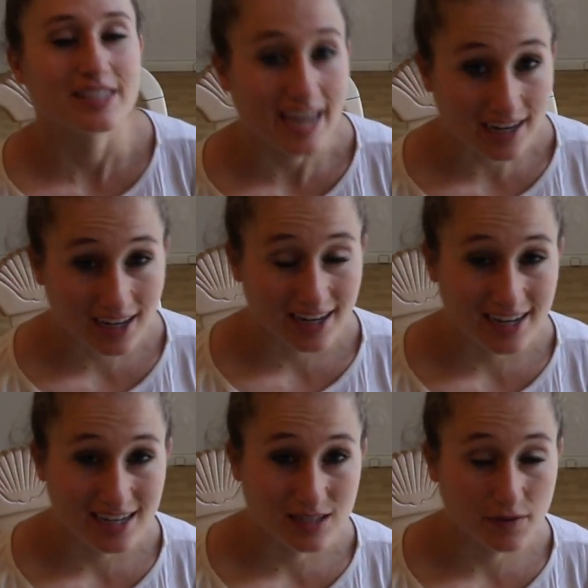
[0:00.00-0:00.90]
Tech
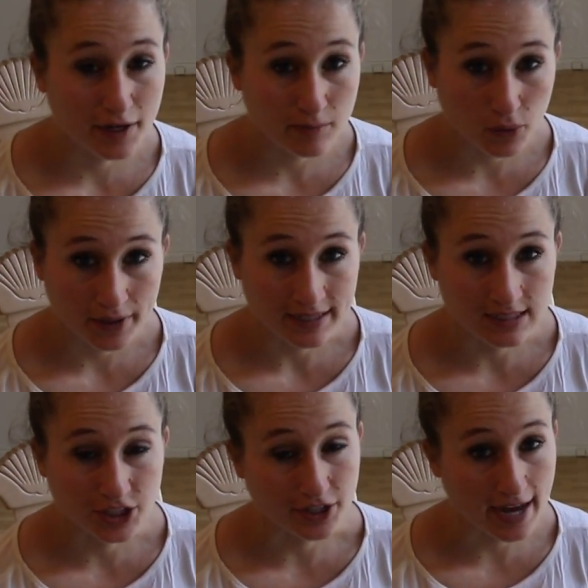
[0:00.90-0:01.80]
is very
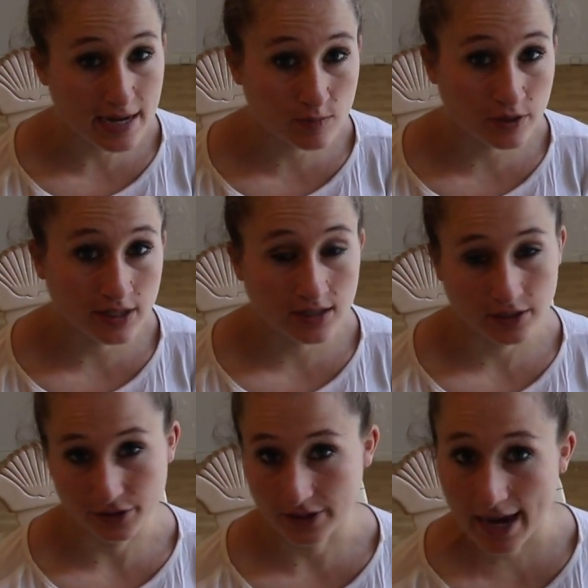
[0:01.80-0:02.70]
important. Your camera,
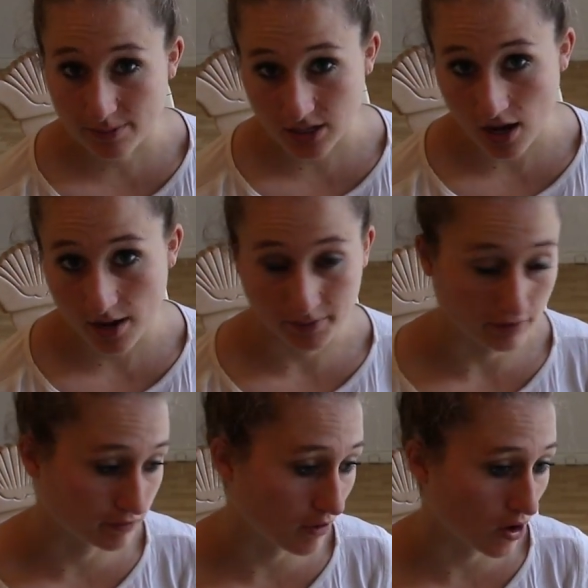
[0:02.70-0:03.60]
your laptop, your
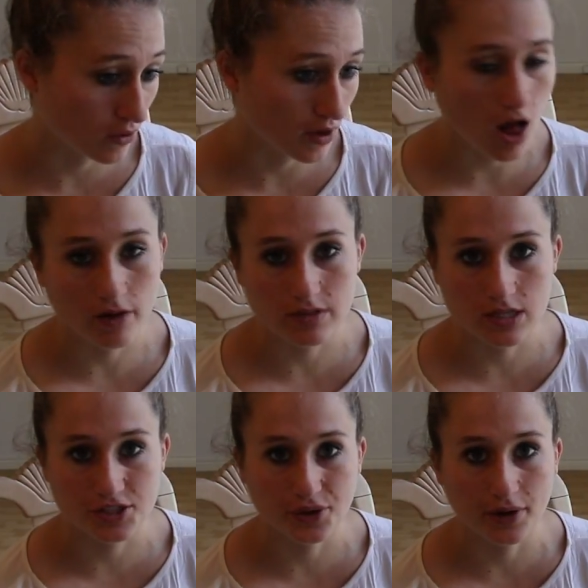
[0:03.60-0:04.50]
phone, all of these
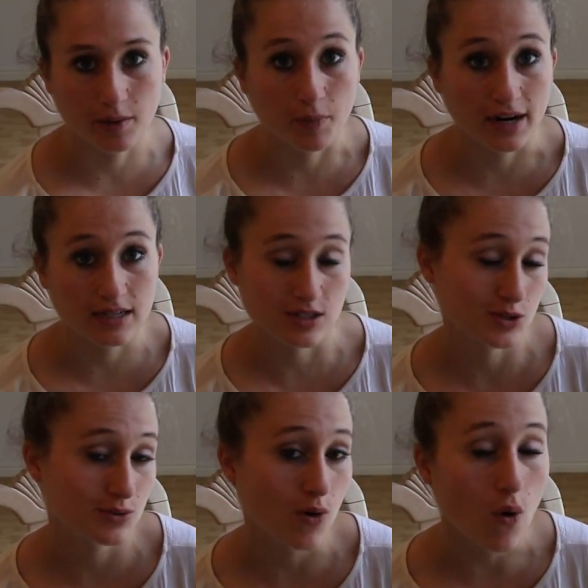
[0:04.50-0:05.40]
things you're going to bring
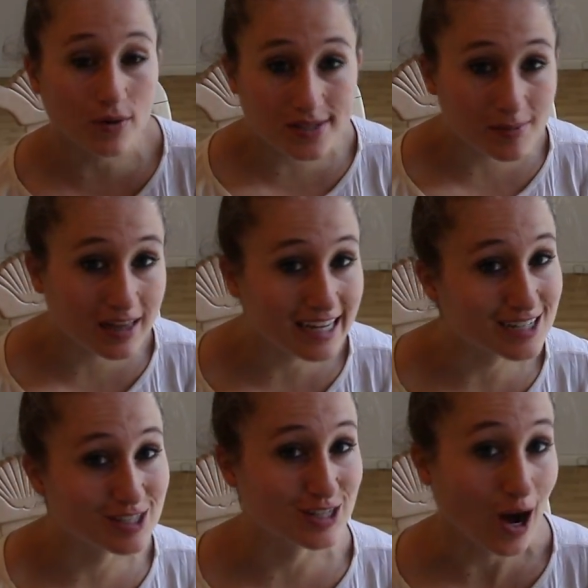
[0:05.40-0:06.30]
to ultimately
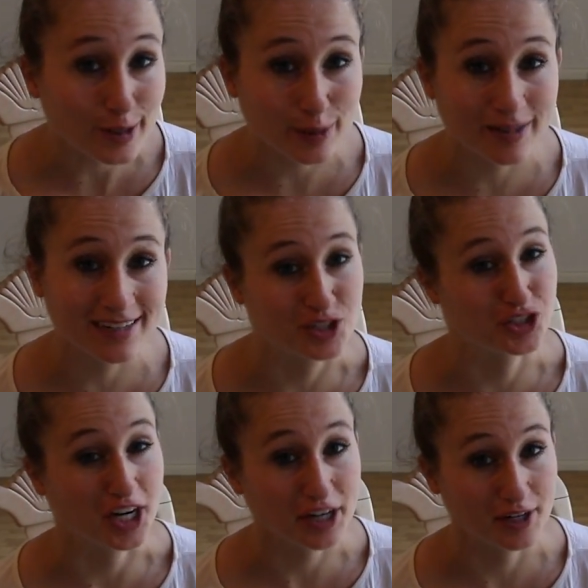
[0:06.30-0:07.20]
document and
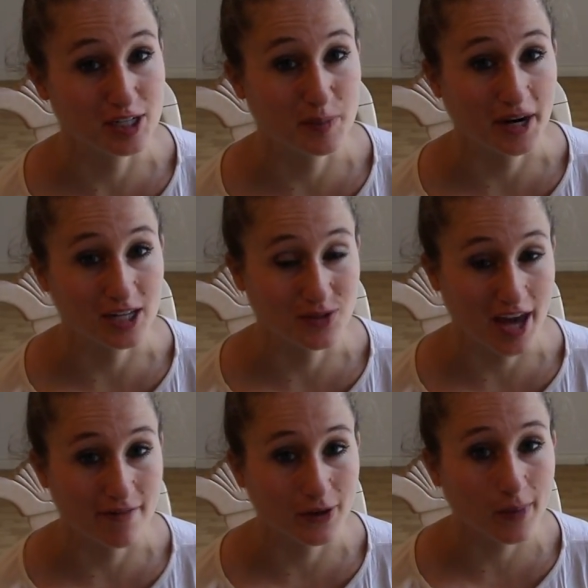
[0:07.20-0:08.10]
share your experience to
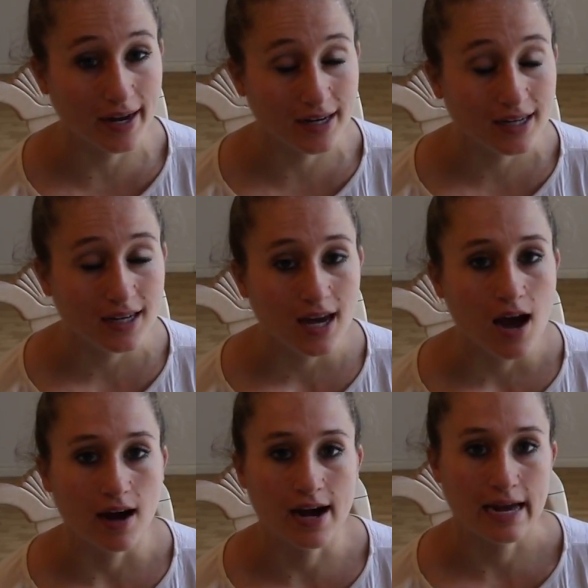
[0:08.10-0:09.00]
everyone.
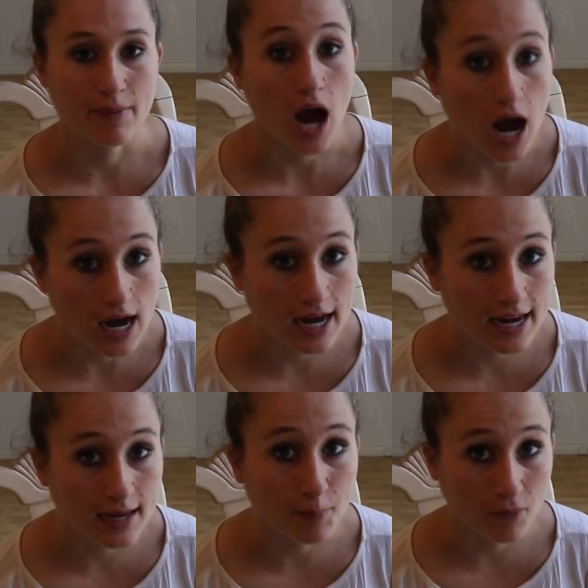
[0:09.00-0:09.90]

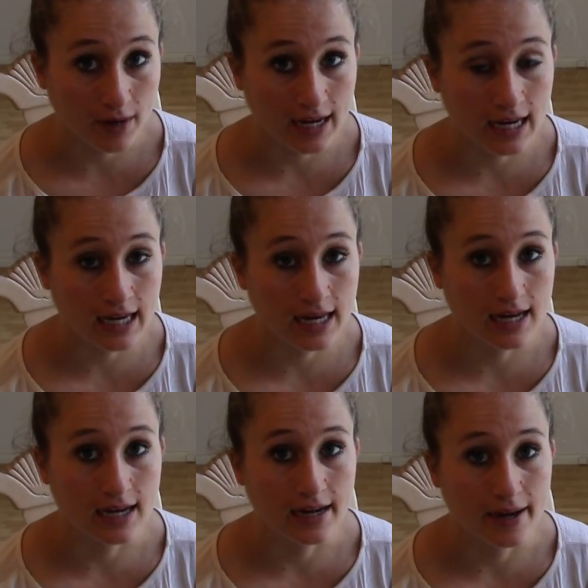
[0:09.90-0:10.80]
I bring
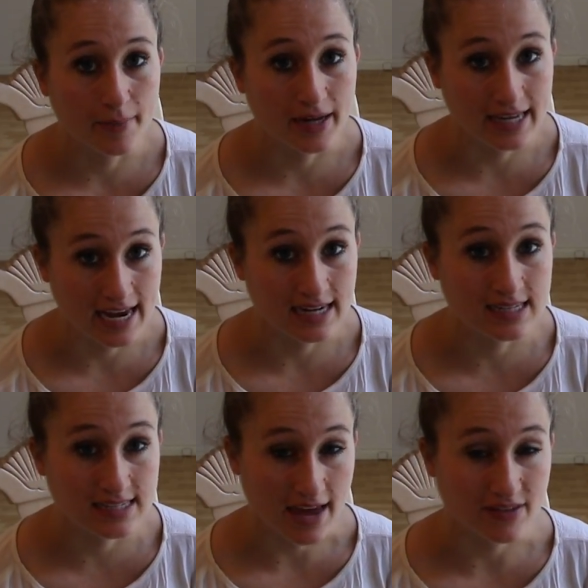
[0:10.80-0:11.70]
a Canon
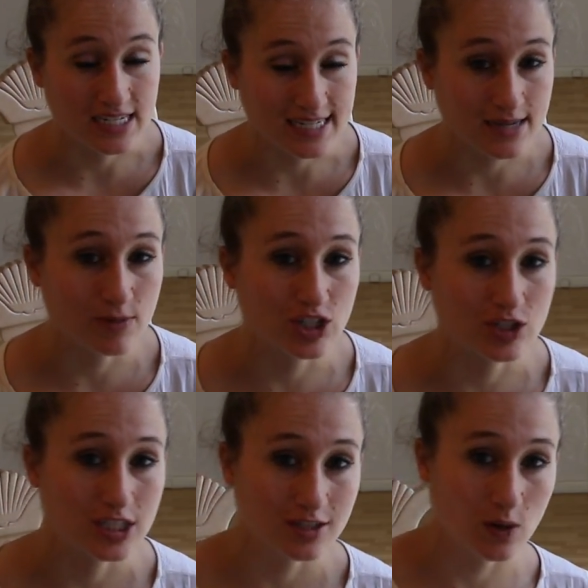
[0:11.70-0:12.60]
7D, which
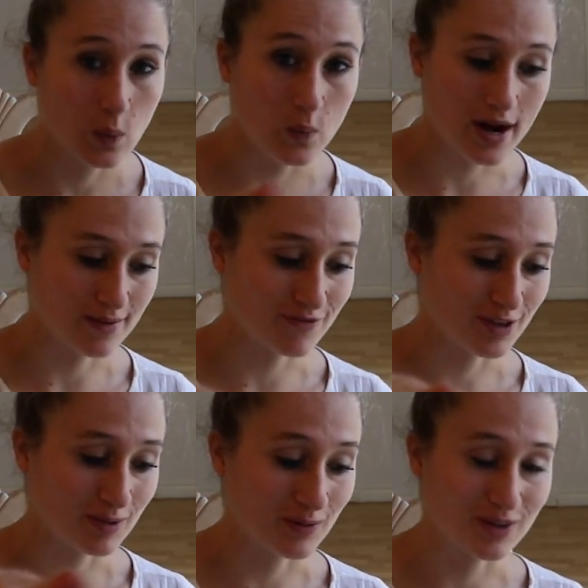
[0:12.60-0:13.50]
is what I'm
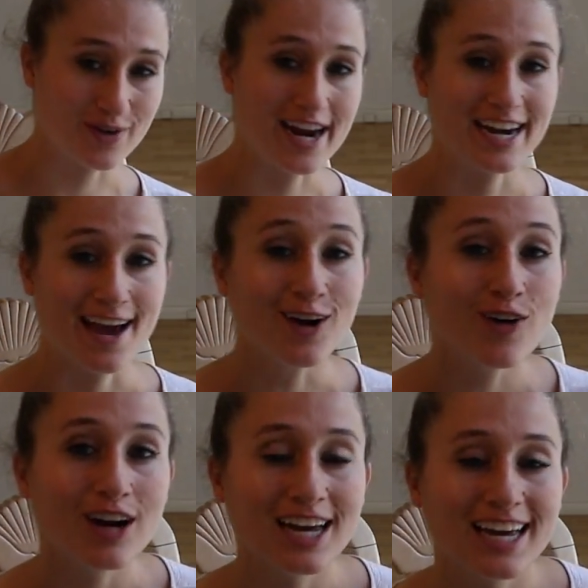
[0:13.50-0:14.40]
filming with right
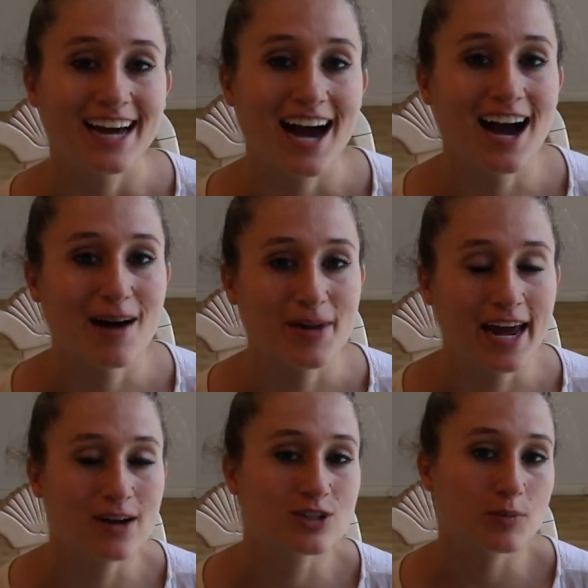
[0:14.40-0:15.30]
now. And
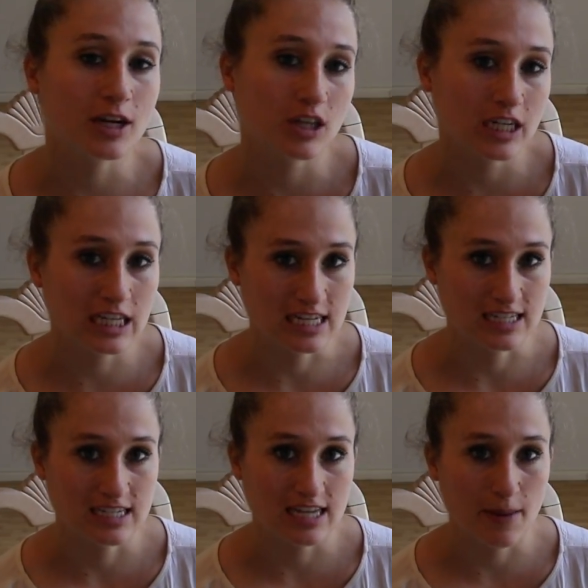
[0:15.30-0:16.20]
I also bring 3
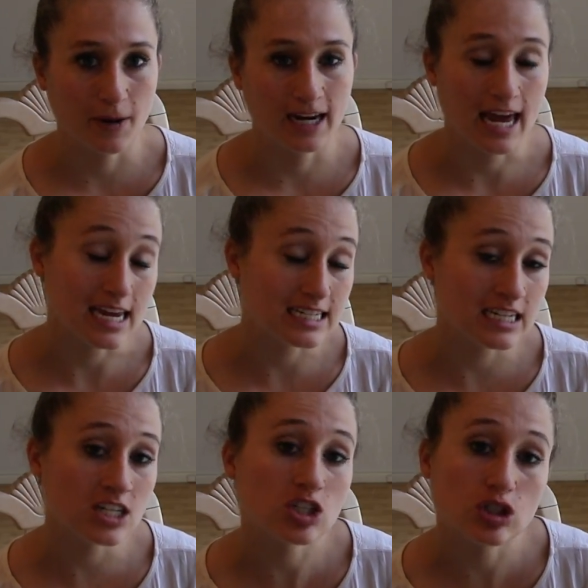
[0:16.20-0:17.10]
lenses. I bring an
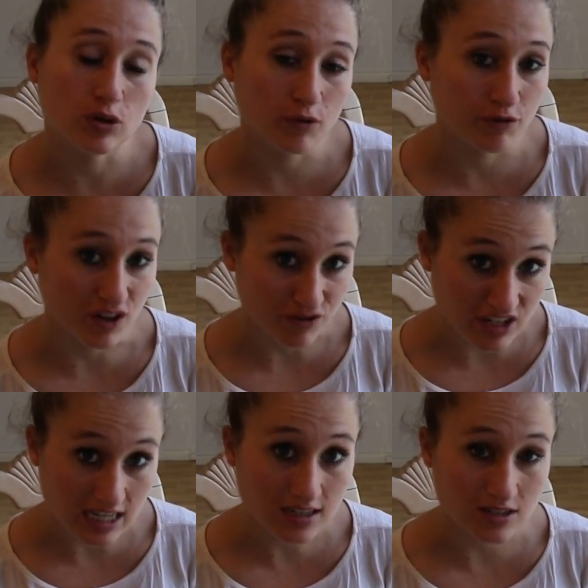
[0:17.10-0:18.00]
18 to
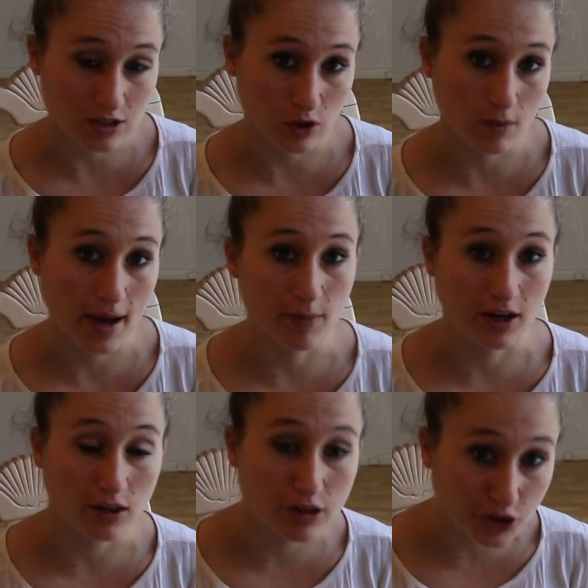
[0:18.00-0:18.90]
250 zoom, I
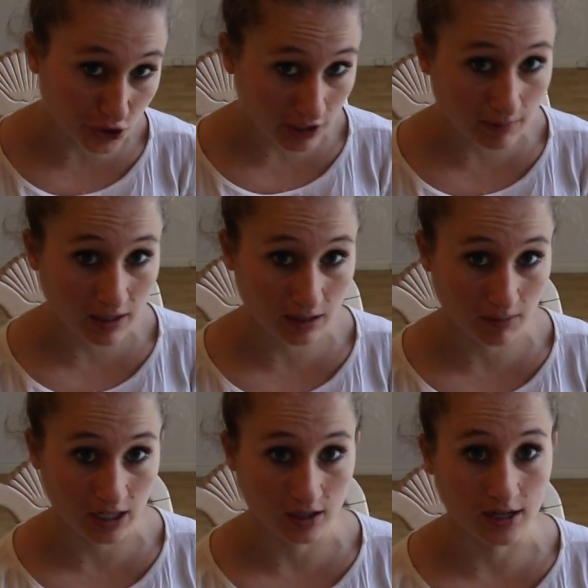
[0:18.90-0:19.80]
bring a
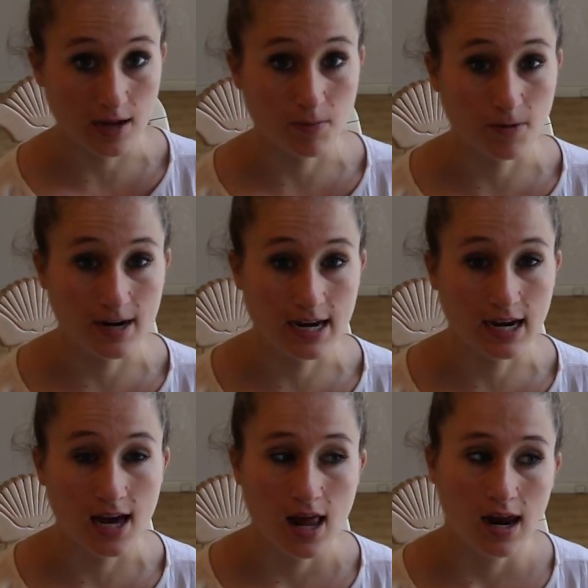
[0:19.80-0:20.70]
30mm, and I
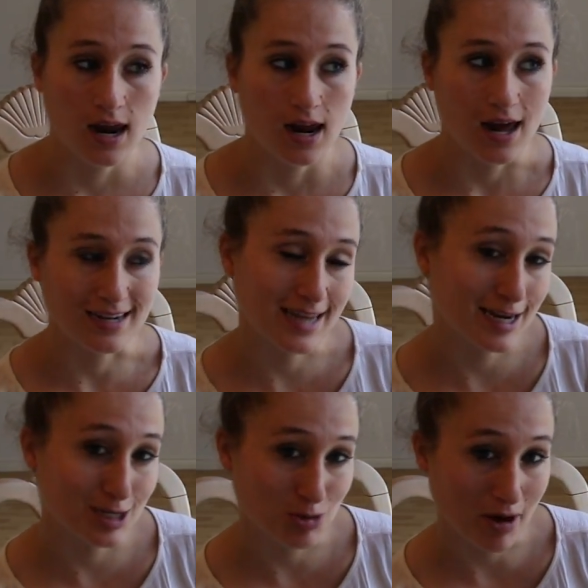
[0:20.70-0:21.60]
bring a
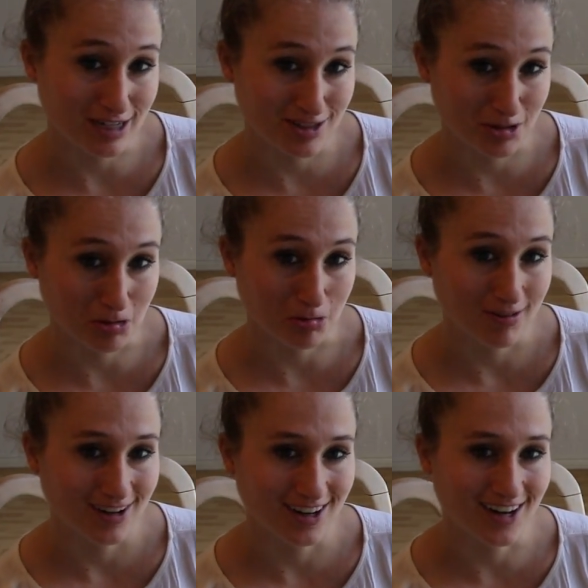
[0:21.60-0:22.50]
10 to 22
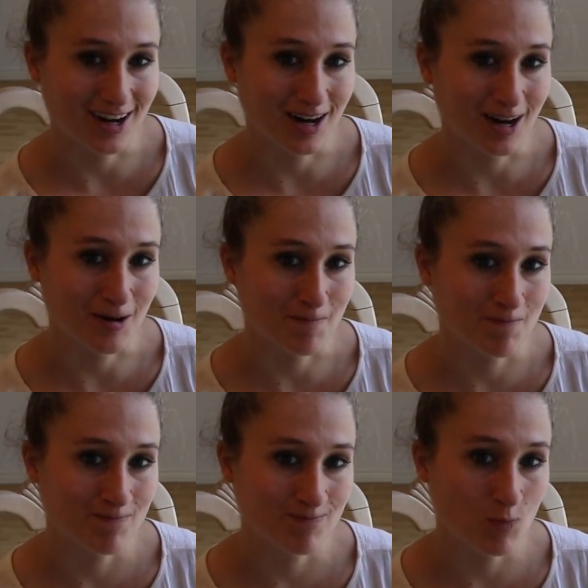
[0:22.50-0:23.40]

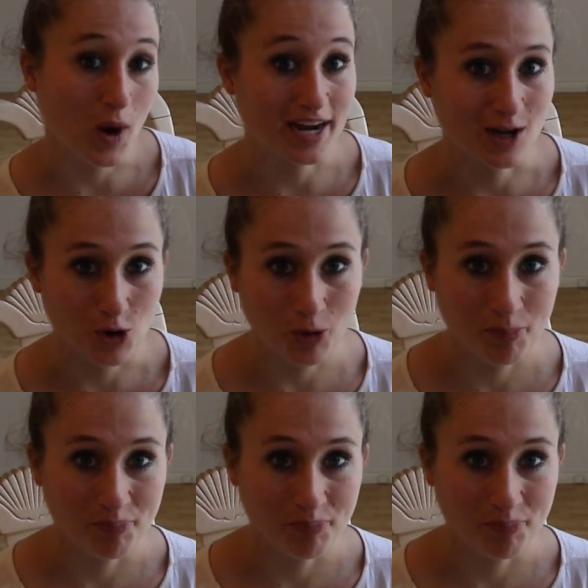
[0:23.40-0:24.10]
wide angle.